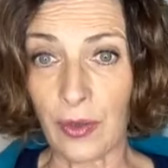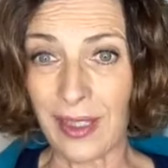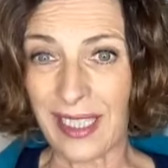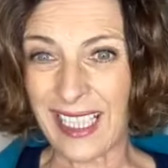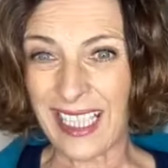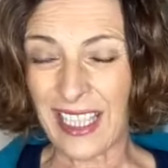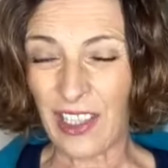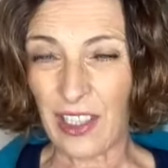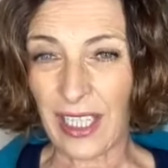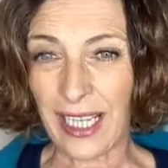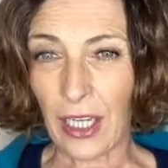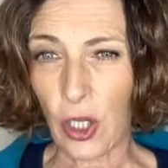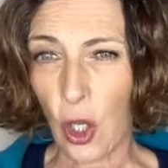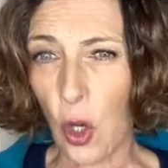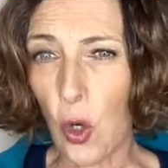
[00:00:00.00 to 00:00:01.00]
that there's
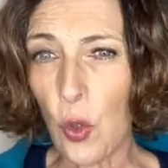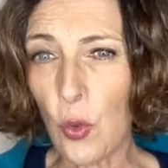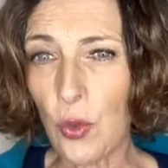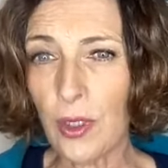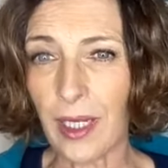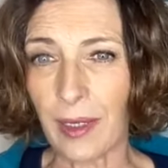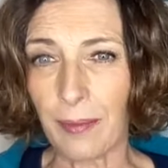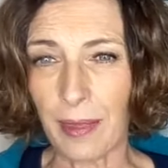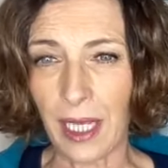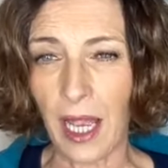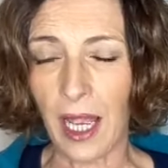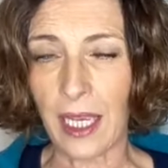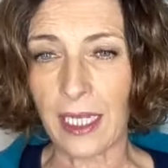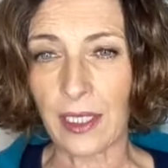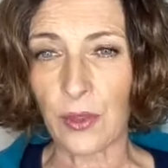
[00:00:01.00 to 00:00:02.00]
like coding
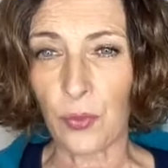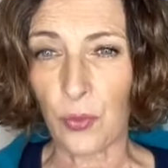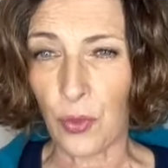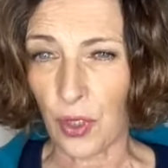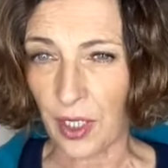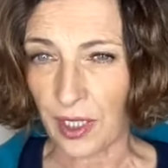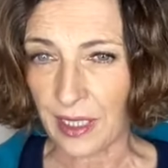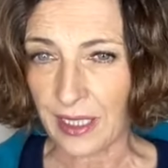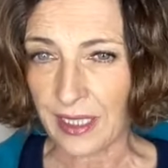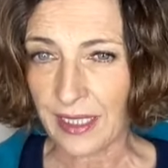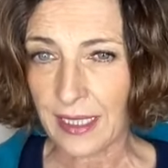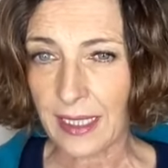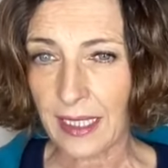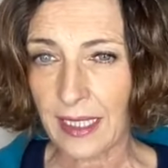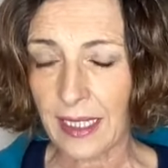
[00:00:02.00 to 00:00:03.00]
behind
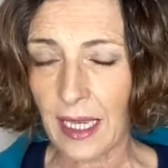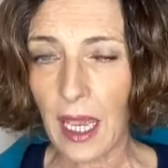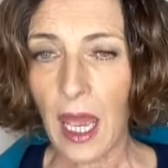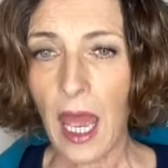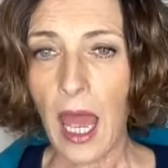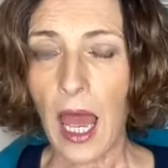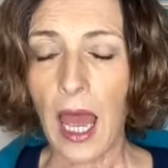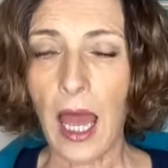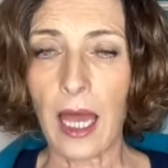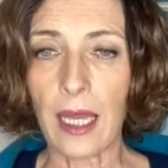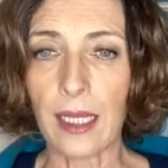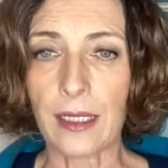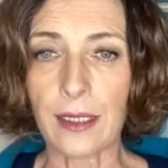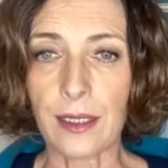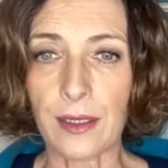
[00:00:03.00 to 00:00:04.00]
words,
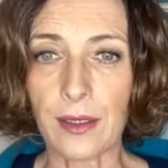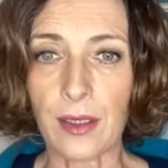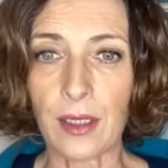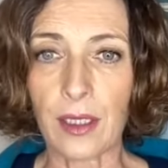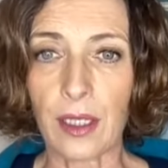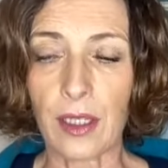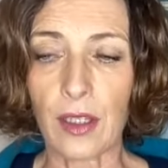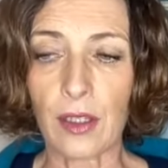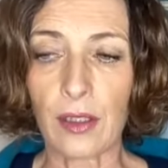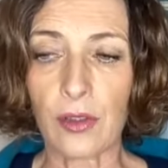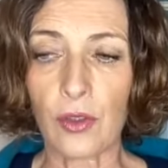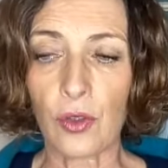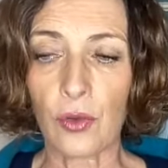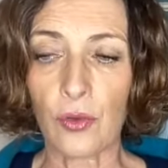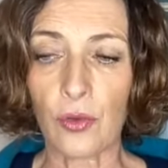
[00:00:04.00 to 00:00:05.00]
and
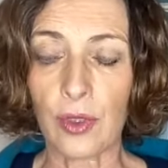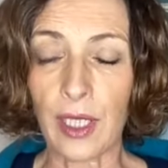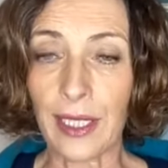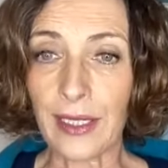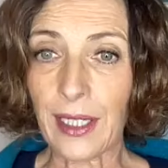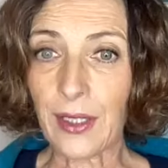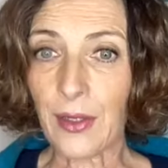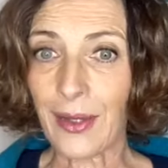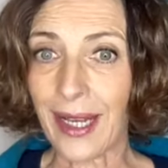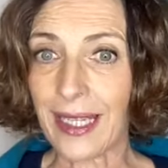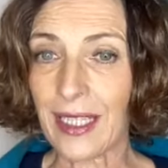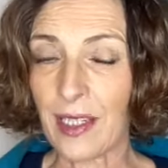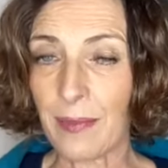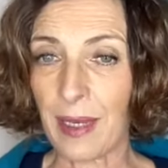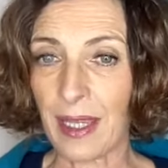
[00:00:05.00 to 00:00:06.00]
to not
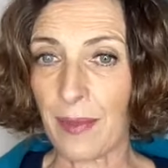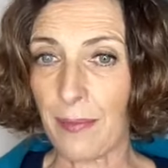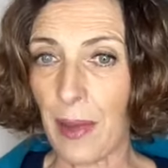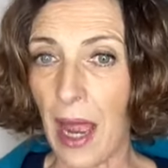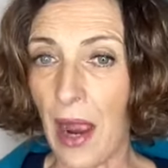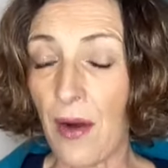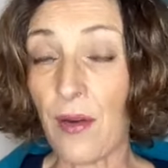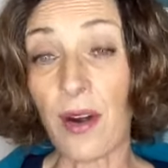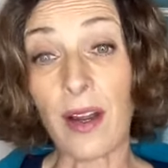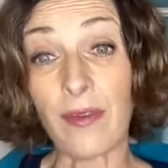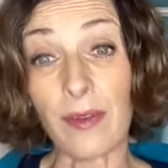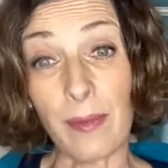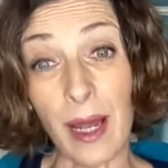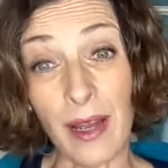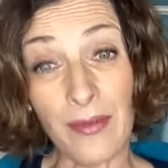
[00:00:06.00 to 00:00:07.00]
underestimate the power of
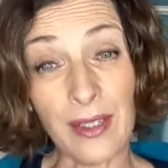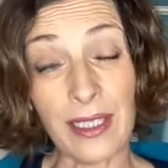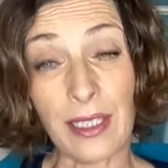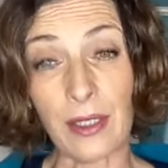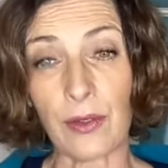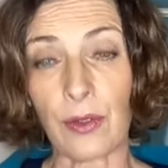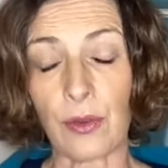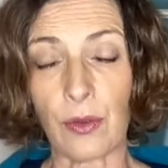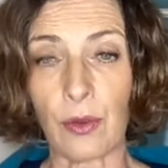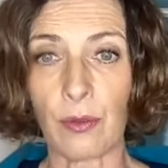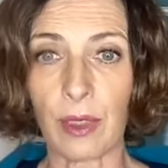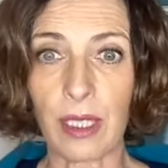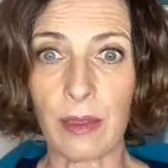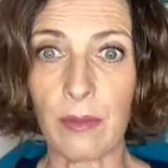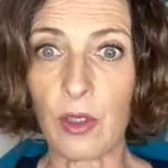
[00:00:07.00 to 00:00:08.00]
them. Obviously, you know, when we
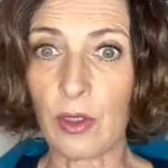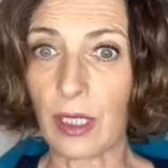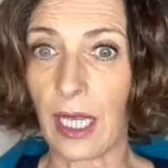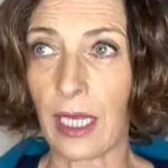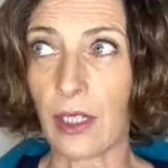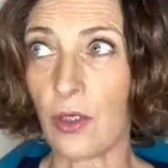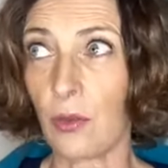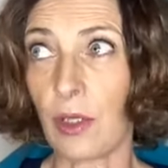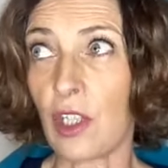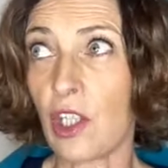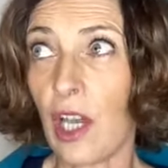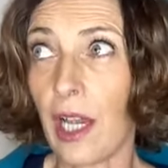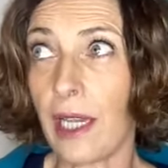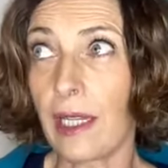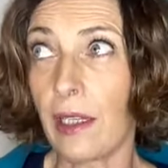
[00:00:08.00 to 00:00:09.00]
communicate to a
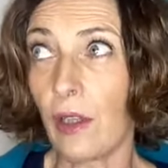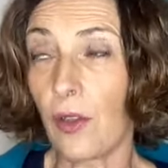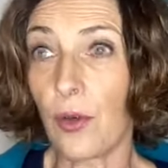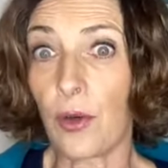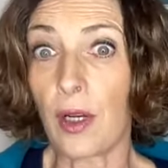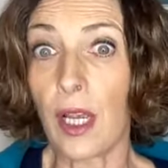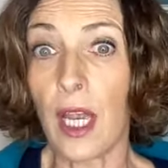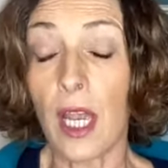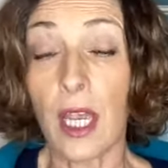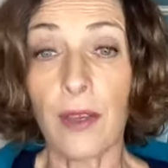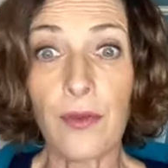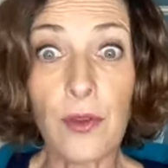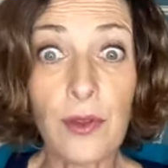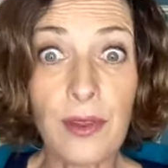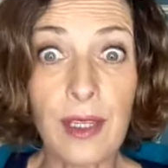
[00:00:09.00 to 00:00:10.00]
child, or if
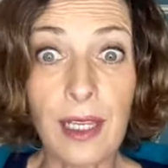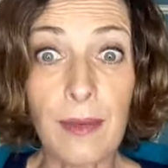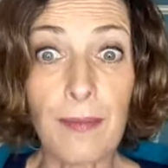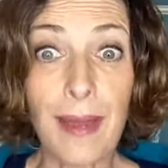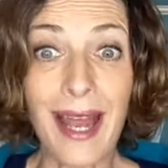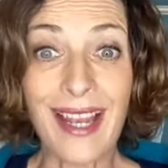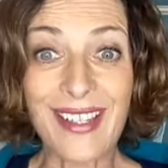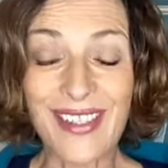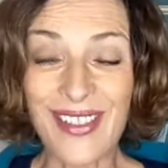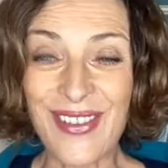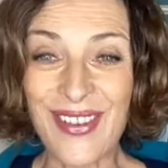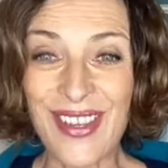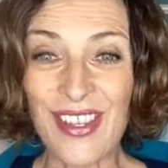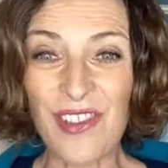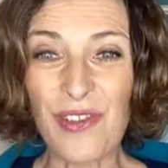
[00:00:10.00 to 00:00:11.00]
you think back to
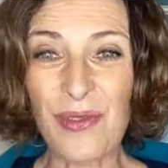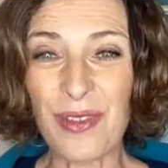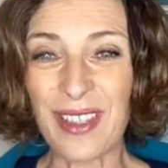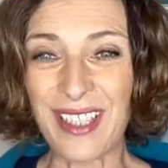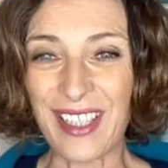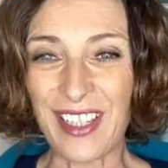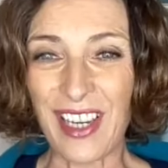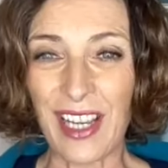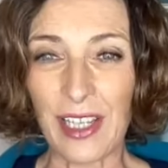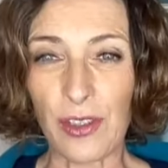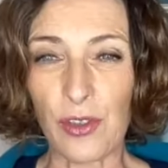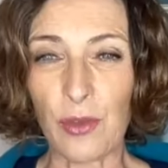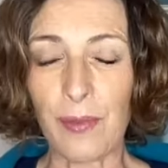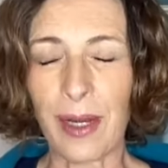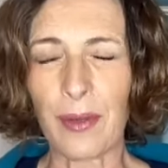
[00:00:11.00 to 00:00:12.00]
when you were a child,
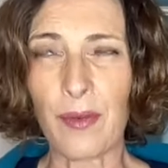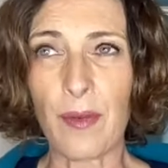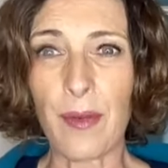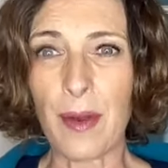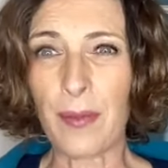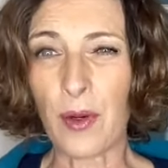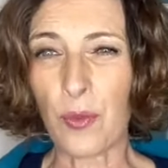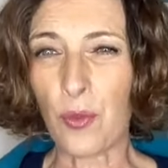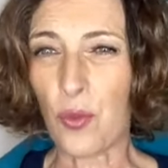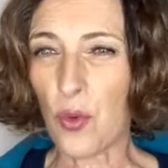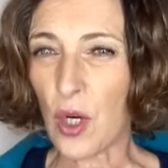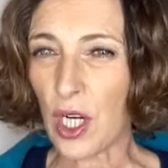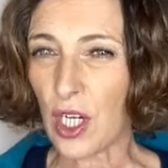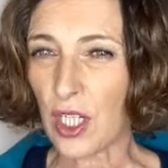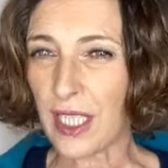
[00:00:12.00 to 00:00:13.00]
you might remember
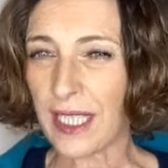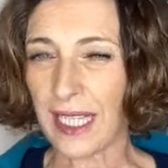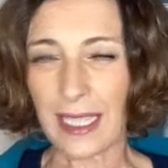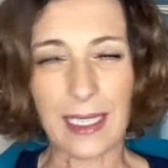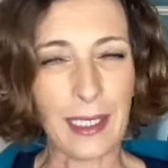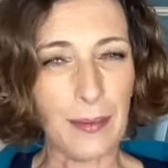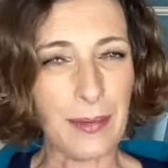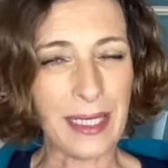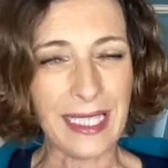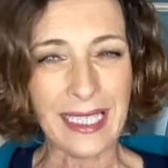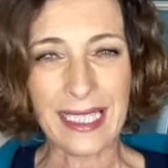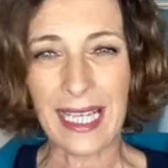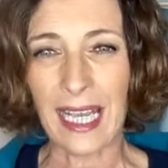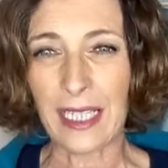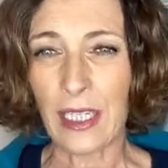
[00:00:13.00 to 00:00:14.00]
words that somebody
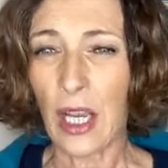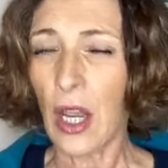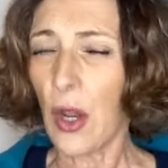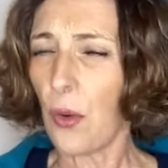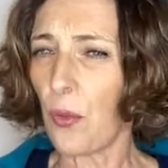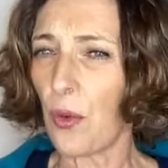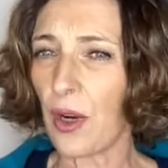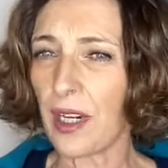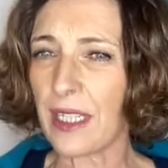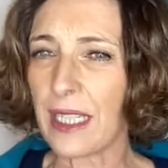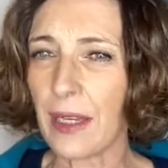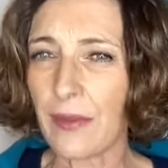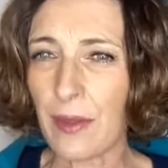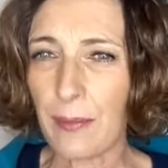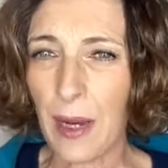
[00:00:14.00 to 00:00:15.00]
said. Words
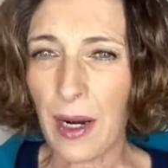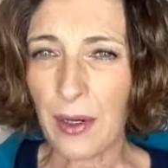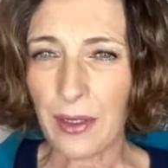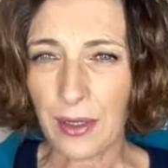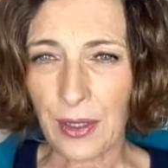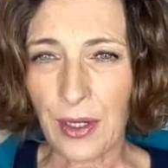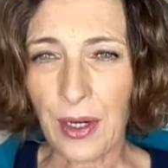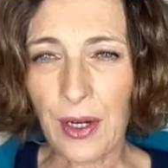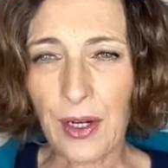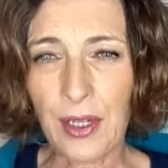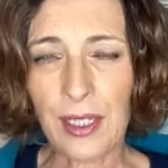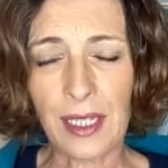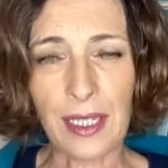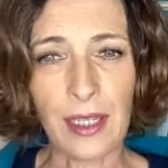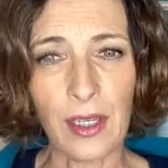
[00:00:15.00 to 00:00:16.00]
have the power to hurt,
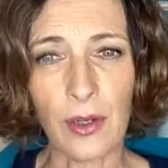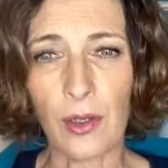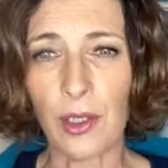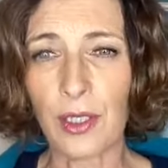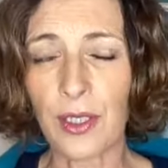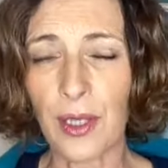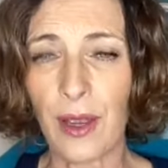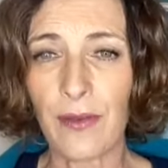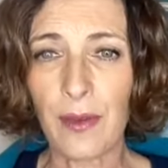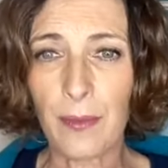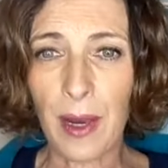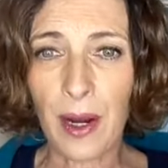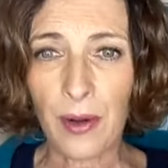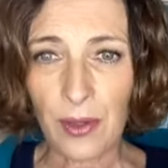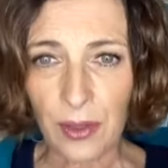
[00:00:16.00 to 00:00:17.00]
and they also have the
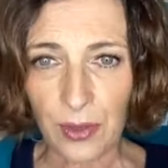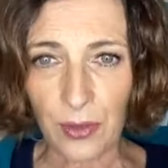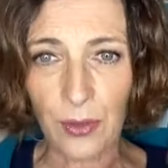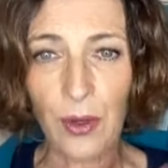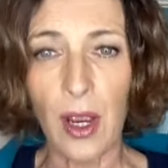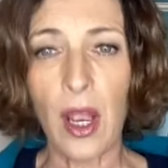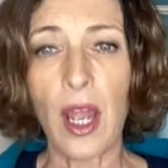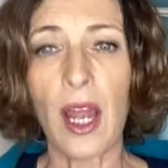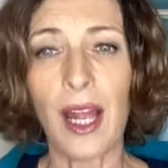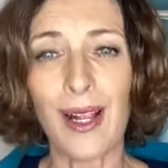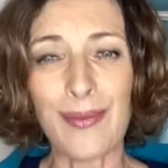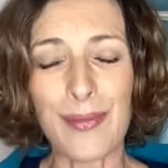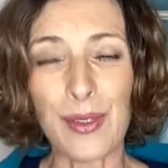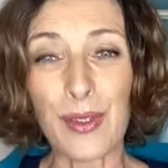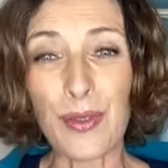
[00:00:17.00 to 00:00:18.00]
power to
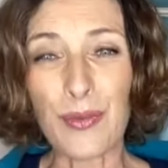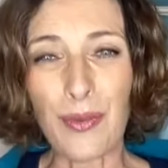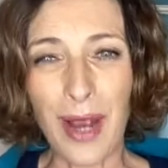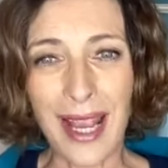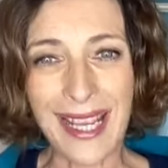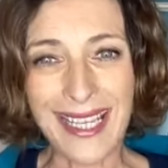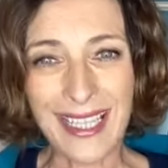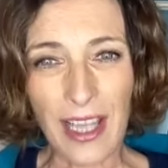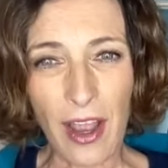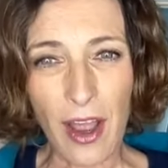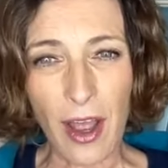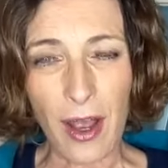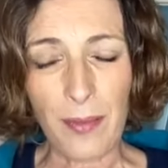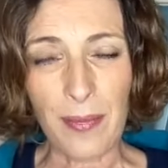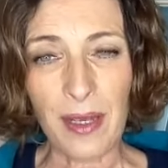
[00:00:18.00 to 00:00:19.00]
help you to rise
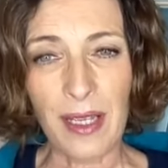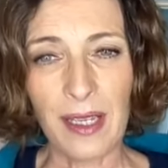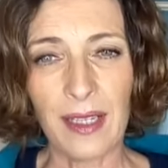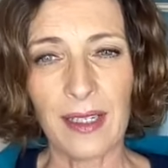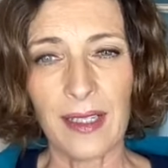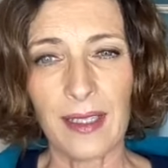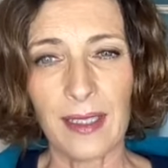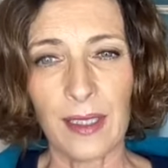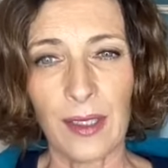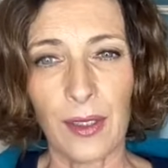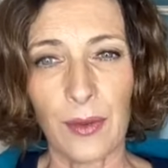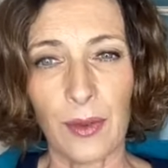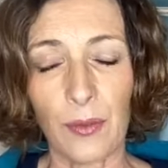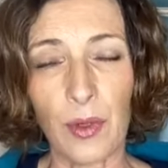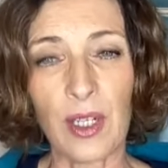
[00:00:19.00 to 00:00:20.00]
up.
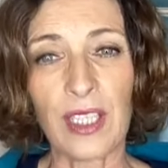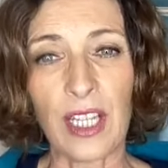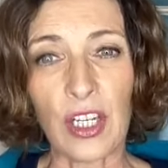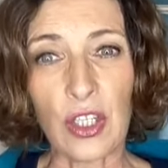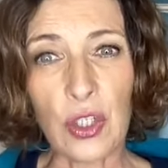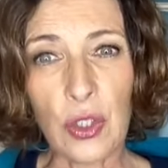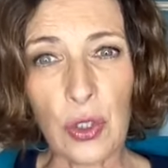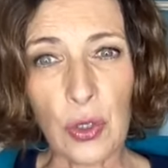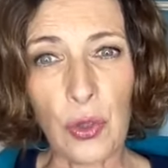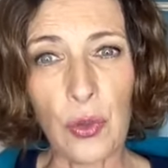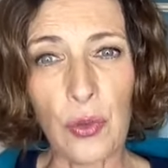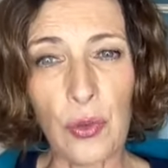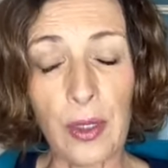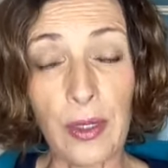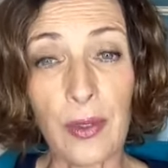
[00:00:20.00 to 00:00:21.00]
Words are
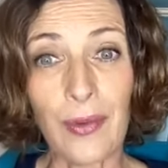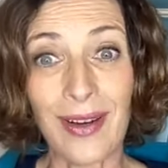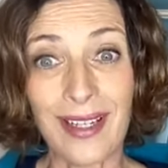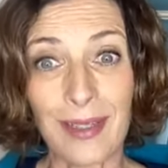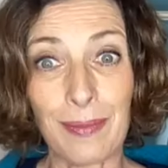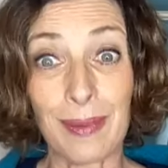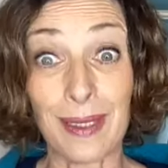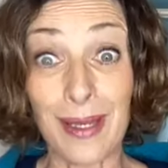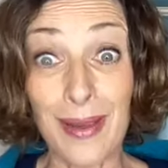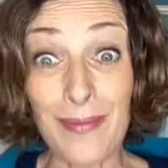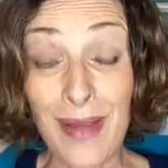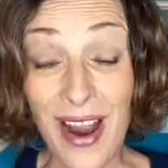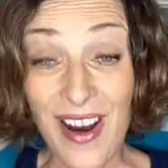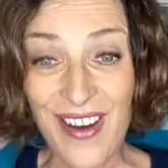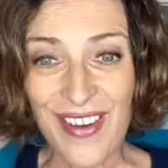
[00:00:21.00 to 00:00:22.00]
so incredibly
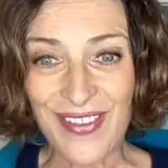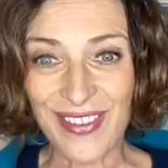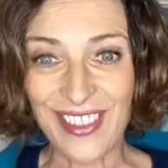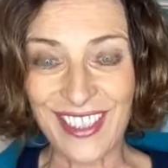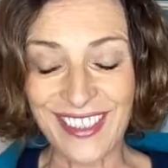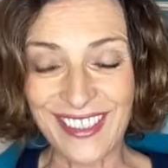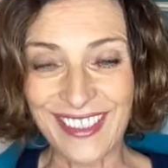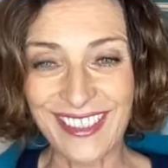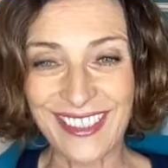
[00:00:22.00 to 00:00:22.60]
powerful.